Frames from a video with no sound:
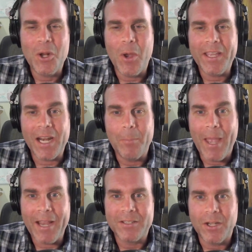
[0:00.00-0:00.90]
I got a
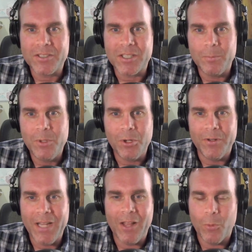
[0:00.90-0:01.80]
Macintosh computer, and
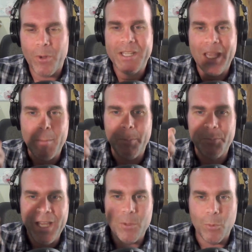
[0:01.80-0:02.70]
now the one game I
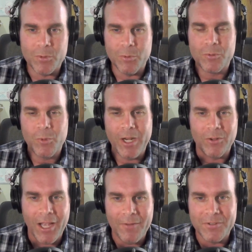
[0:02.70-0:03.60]
played, which was Quake
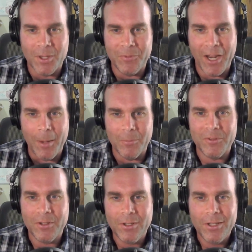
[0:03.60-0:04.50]
Live sometimes,
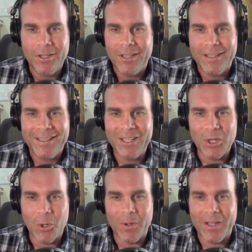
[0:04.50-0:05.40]

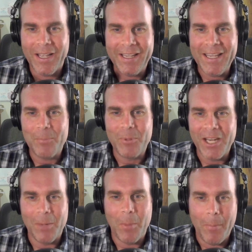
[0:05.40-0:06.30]
I can't play it
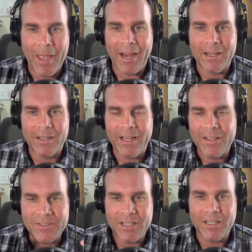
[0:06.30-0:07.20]
on my Mac. I
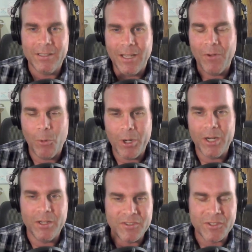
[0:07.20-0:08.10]
guess I could, if I wanted
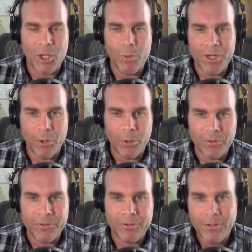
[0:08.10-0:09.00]
to install Windows